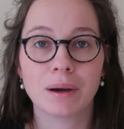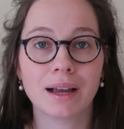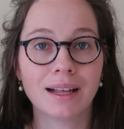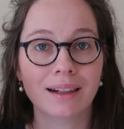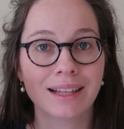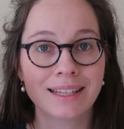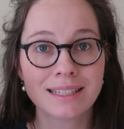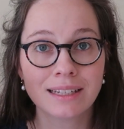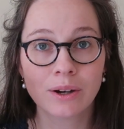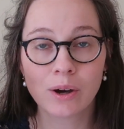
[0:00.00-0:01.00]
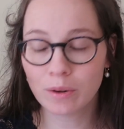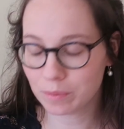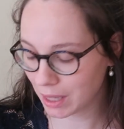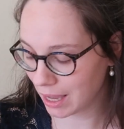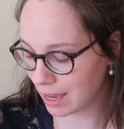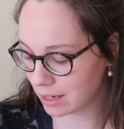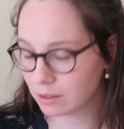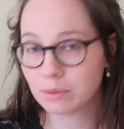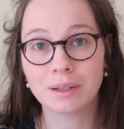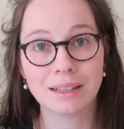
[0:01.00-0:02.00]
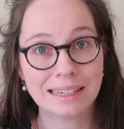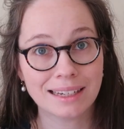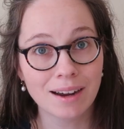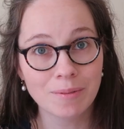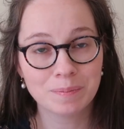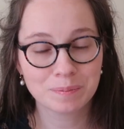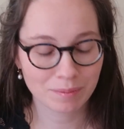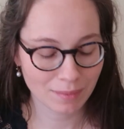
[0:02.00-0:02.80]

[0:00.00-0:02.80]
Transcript: by Lansinoh and Weleda